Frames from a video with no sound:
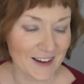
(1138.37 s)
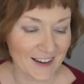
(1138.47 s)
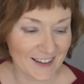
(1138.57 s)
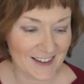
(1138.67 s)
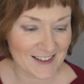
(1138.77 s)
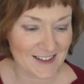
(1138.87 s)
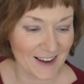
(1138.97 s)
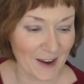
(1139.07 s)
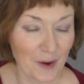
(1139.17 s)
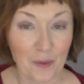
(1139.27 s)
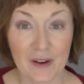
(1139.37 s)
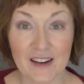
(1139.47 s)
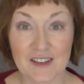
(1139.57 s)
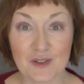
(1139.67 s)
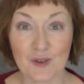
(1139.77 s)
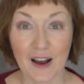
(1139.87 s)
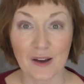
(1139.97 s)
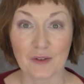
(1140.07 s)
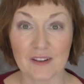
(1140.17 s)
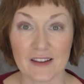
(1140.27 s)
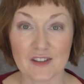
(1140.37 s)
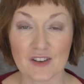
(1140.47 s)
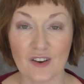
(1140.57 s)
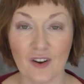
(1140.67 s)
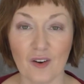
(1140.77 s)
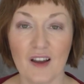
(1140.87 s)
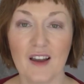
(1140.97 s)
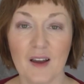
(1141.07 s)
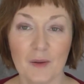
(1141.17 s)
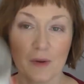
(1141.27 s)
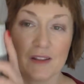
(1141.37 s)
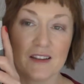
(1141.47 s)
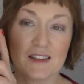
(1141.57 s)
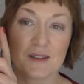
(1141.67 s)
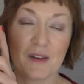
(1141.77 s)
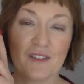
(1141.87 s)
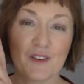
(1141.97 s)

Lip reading: I guess when I do, I will let you know. But this is my